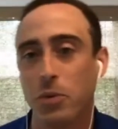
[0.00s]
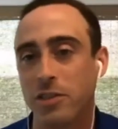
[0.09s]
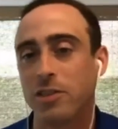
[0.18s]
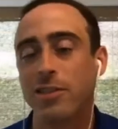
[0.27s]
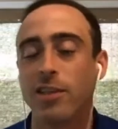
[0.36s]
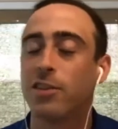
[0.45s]

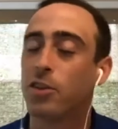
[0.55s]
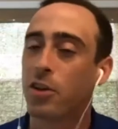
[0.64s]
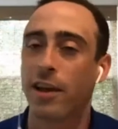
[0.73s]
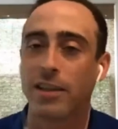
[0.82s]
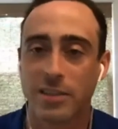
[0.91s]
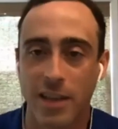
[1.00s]
which doesn't look
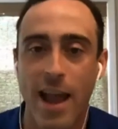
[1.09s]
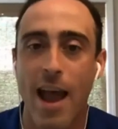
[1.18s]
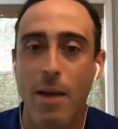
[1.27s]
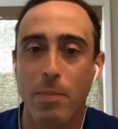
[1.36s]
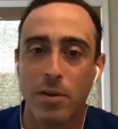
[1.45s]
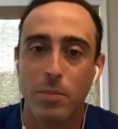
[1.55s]
like it's going to
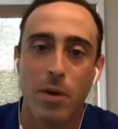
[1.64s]
happen,